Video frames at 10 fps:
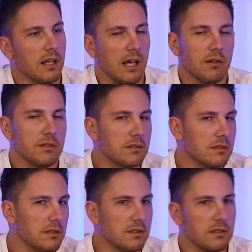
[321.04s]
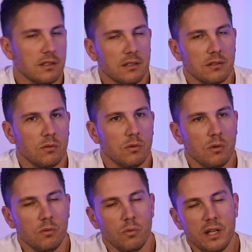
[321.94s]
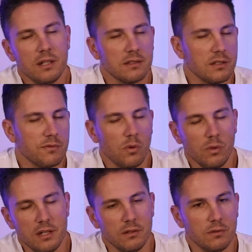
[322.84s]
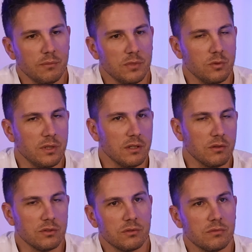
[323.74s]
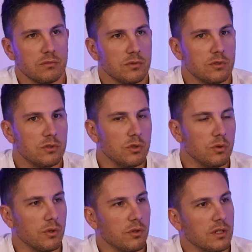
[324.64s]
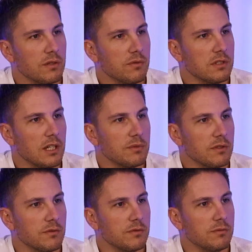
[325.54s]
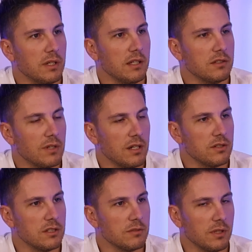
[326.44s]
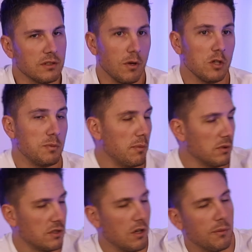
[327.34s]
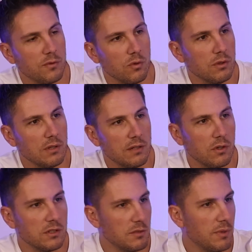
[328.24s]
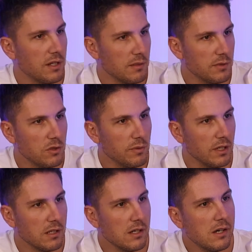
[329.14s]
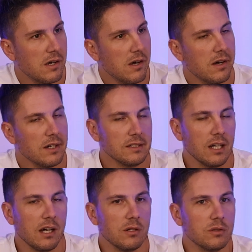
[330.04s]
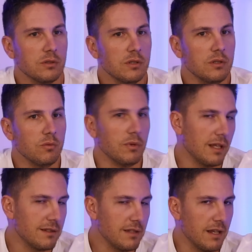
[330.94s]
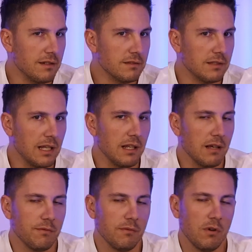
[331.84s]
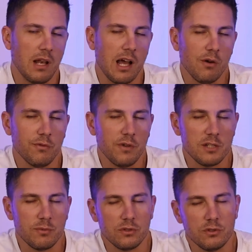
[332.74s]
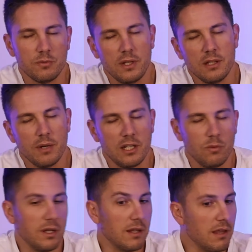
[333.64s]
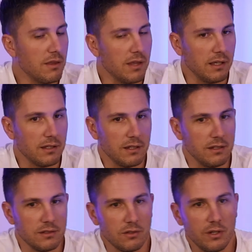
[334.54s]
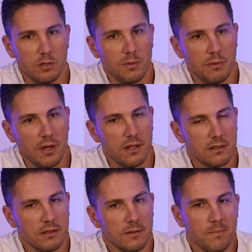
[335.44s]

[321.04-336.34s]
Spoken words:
Like, how does this, where does this fall in between those 2 or 3 different types of bidding strategies? Because most people just opt for Advantage Plus, I'm assuming. Now, with that said, they allow Facebook to spend the money where they think is going to be best.